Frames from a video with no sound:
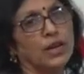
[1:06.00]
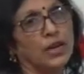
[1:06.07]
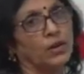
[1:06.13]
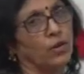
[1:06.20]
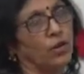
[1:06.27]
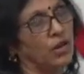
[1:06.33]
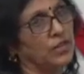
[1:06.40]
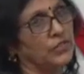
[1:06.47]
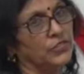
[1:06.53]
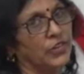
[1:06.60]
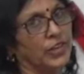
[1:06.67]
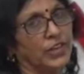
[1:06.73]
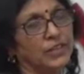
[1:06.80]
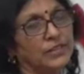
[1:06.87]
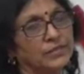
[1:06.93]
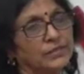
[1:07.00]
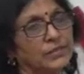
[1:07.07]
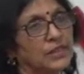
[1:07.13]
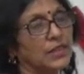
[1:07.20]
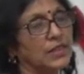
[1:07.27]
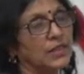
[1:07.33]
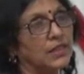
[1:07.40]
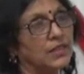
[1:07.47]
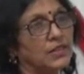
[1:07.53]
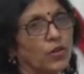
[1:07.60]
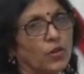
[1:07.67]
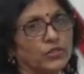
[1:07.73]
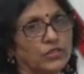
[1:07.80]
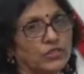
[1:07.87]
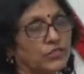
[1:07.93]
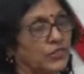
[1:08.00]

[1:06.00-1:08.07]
alcohol is taken, it causes